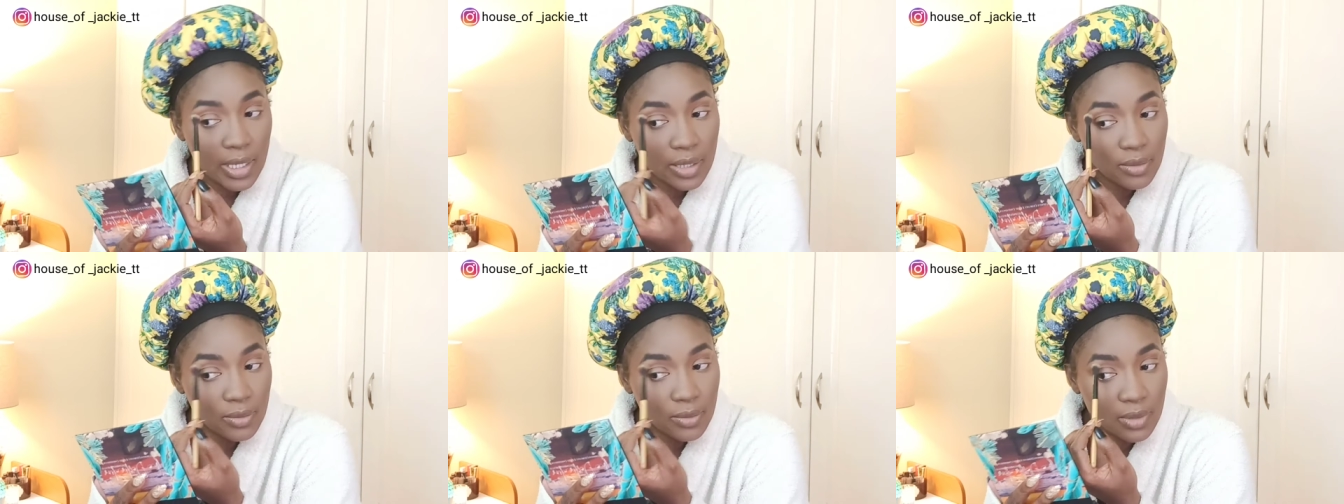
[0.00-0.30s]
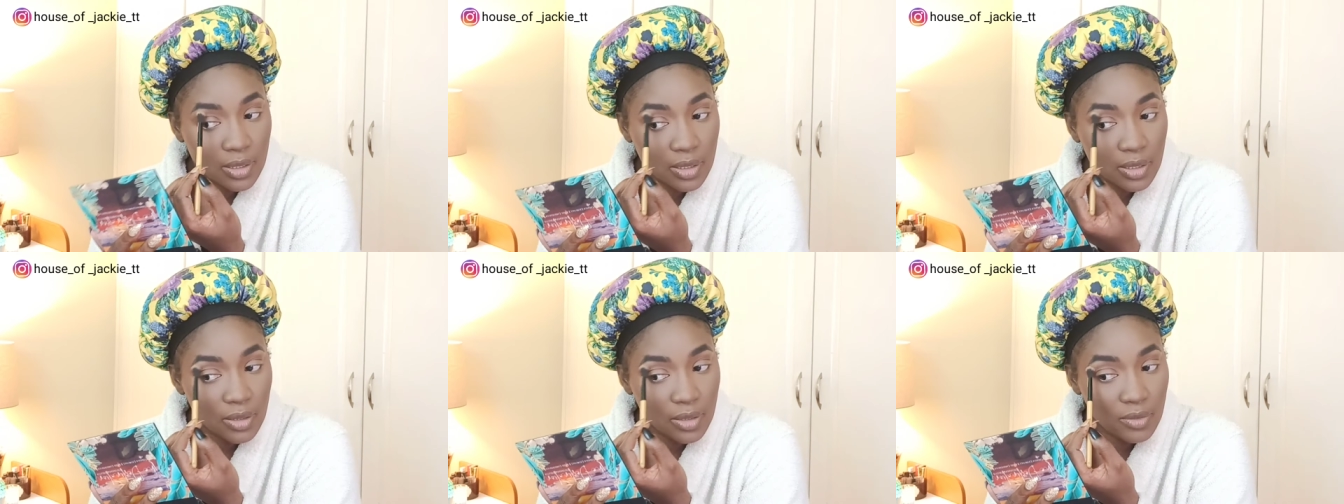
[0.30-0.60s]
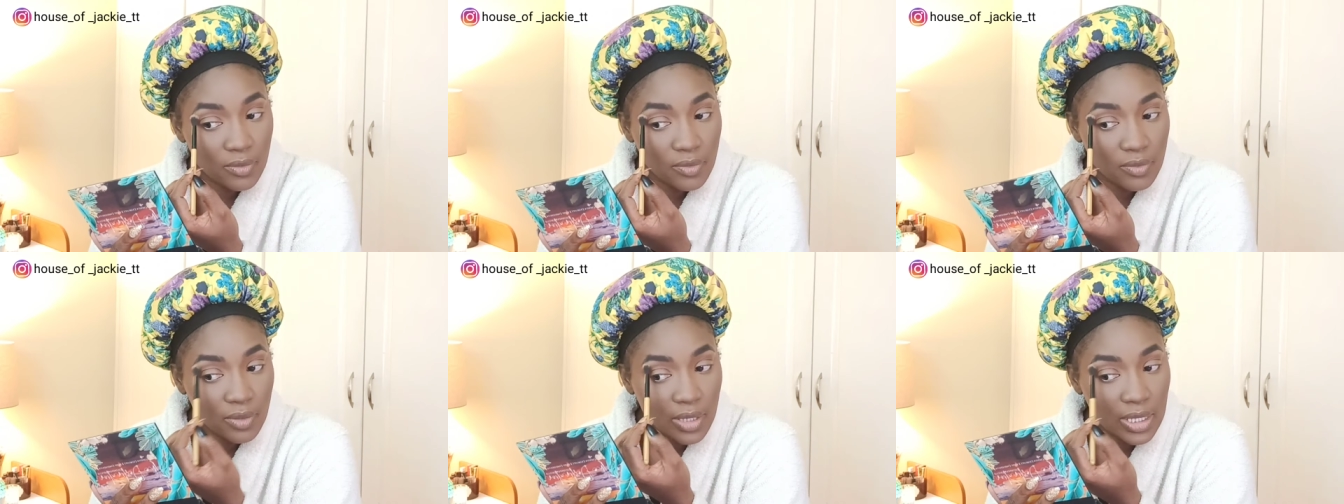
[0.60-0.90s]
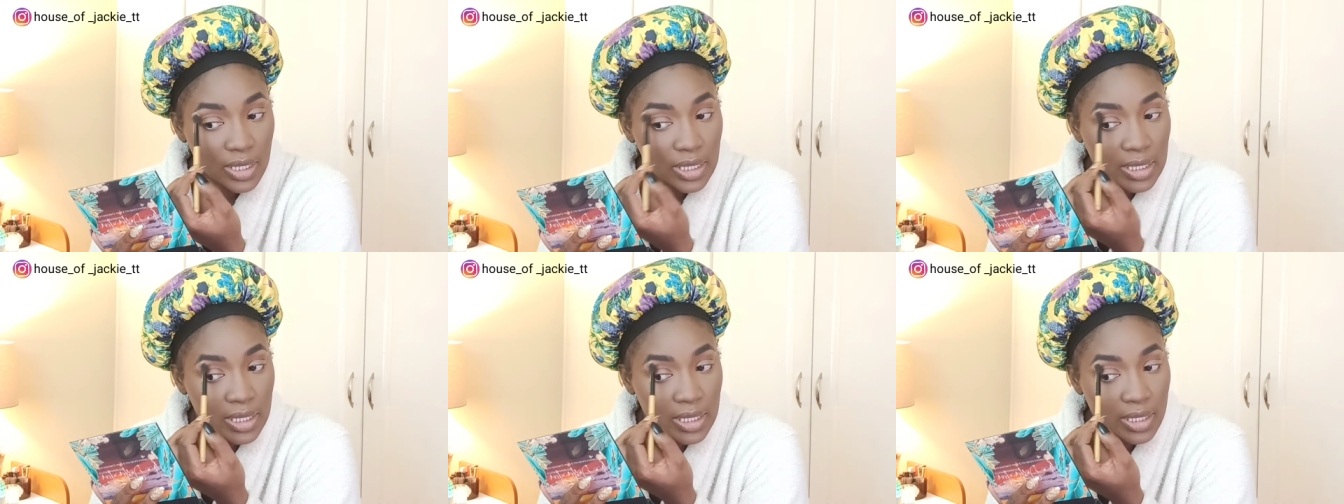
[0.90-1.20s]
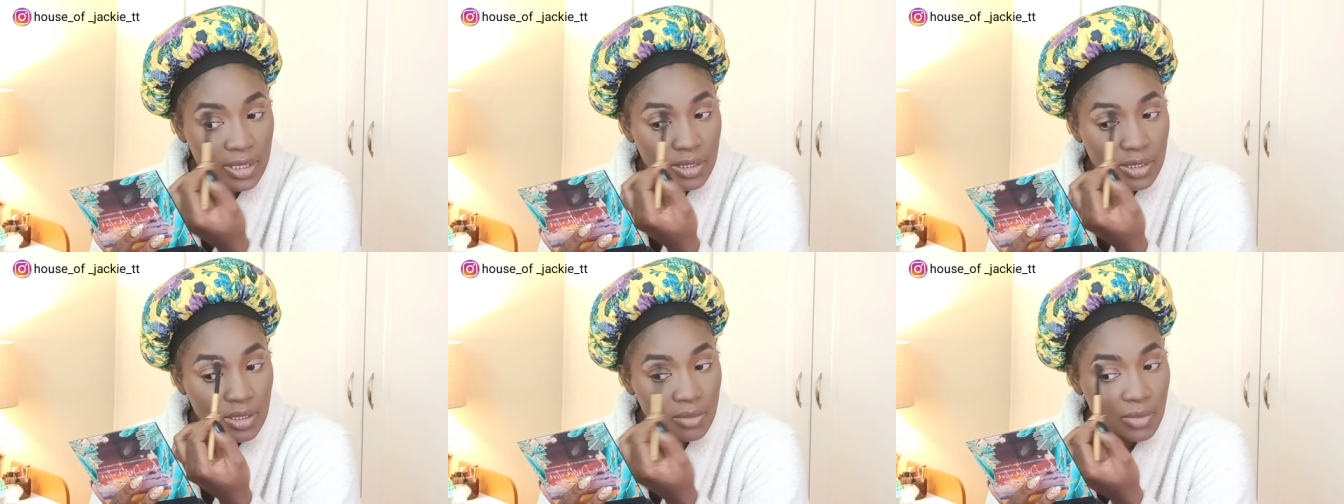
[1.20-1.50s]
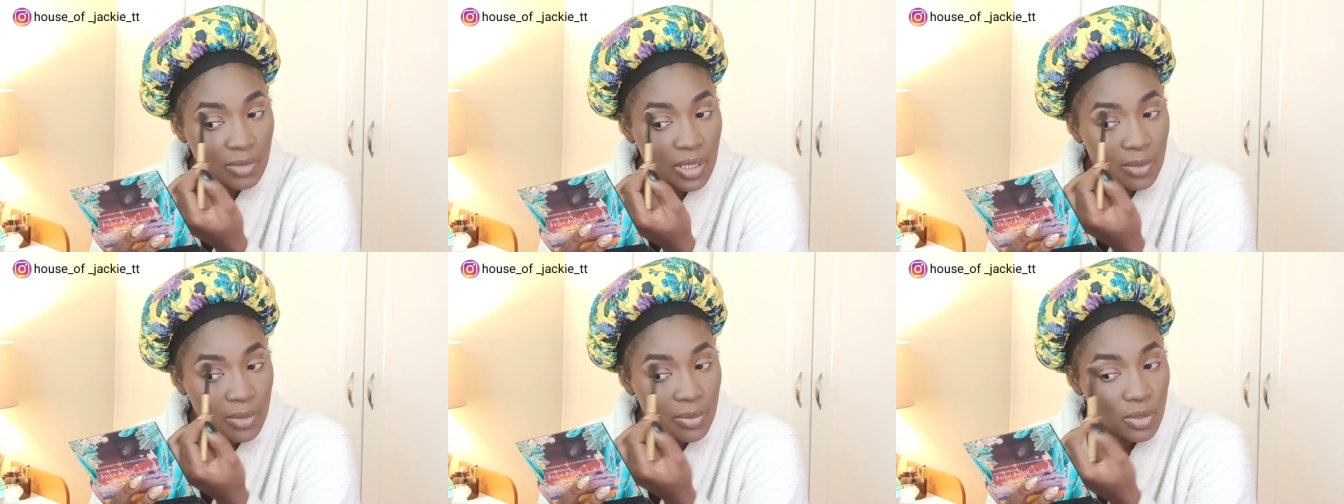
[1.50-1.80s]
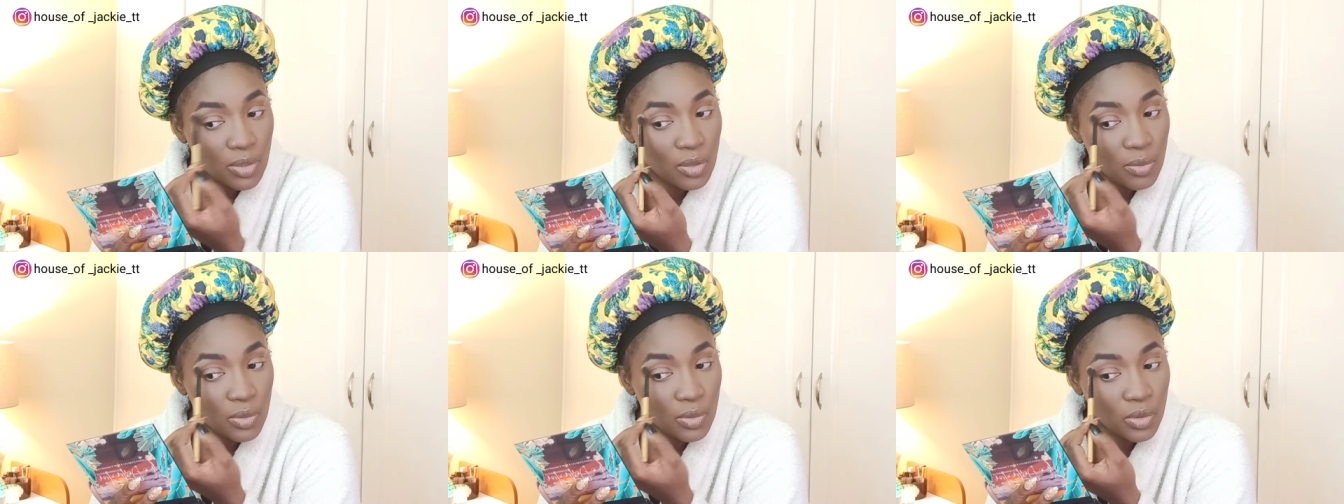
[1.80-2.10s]
I would uh, have highlighted my
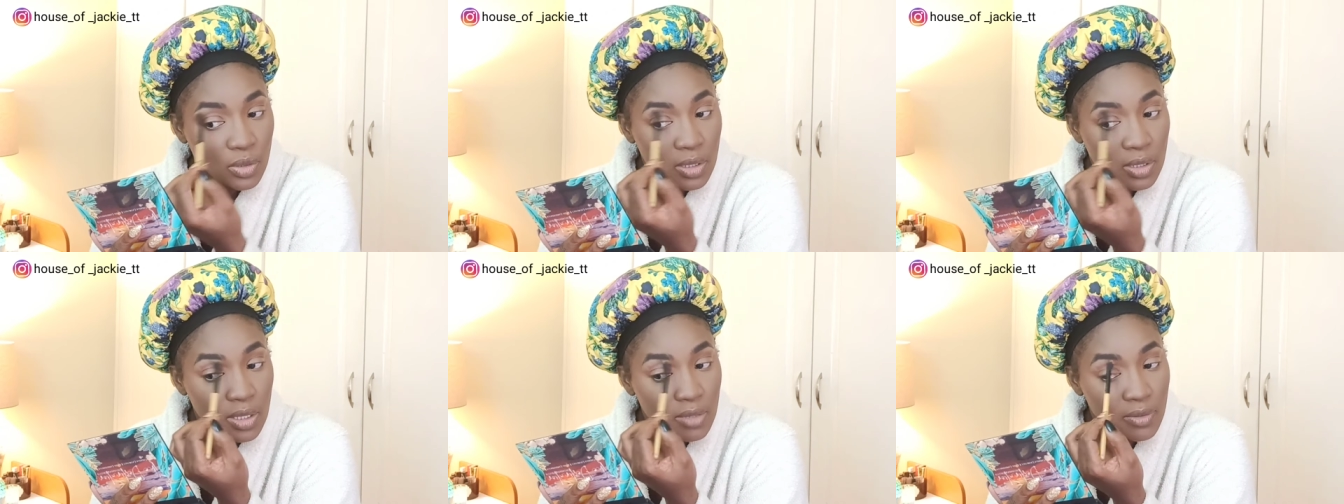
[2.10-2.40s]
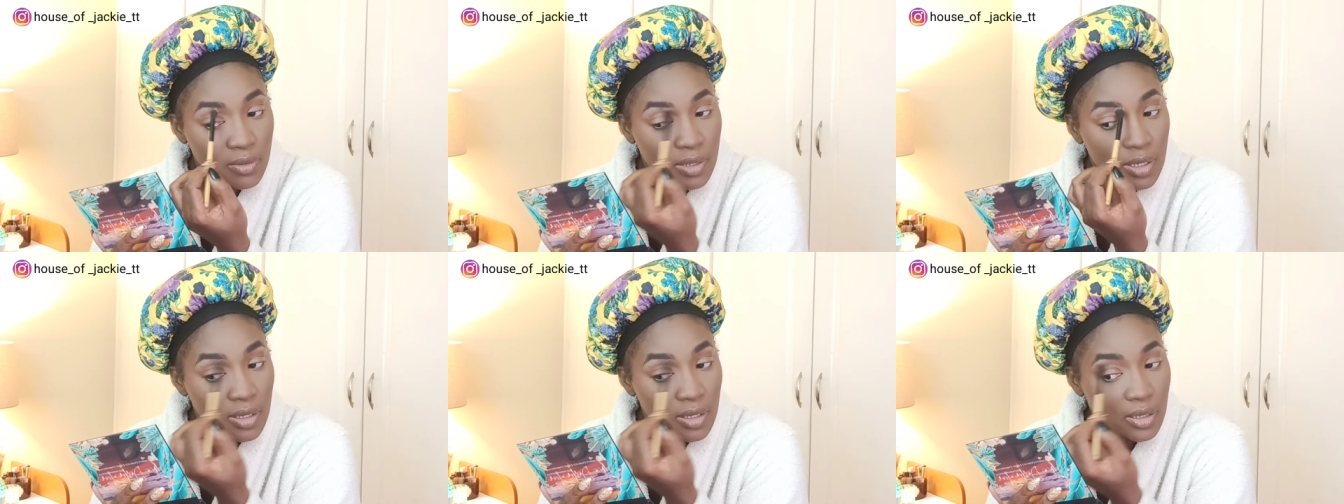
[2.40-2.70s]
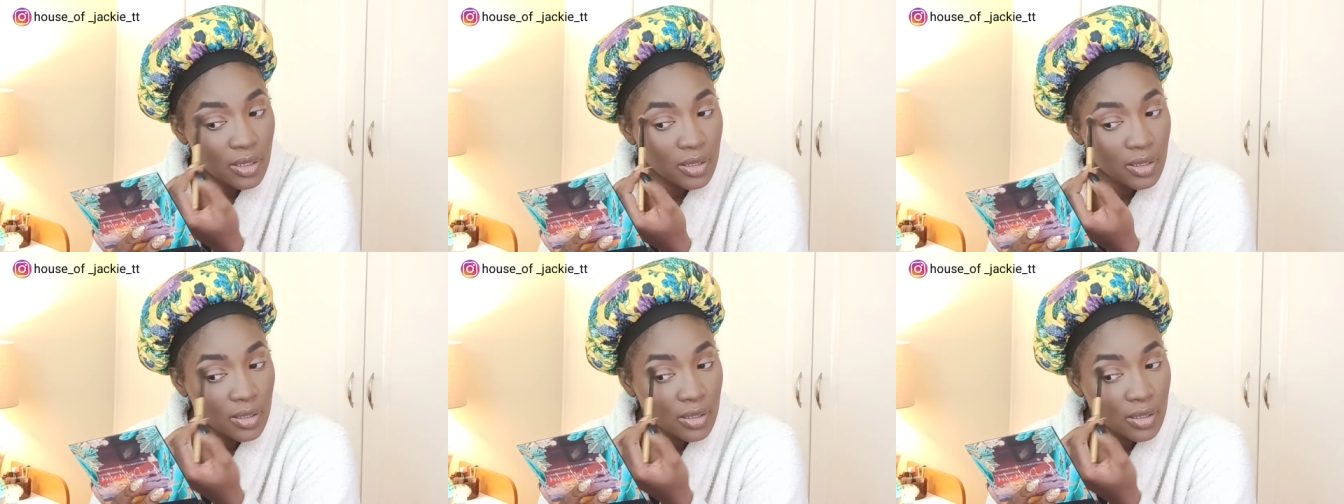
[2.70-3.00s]
brow bone area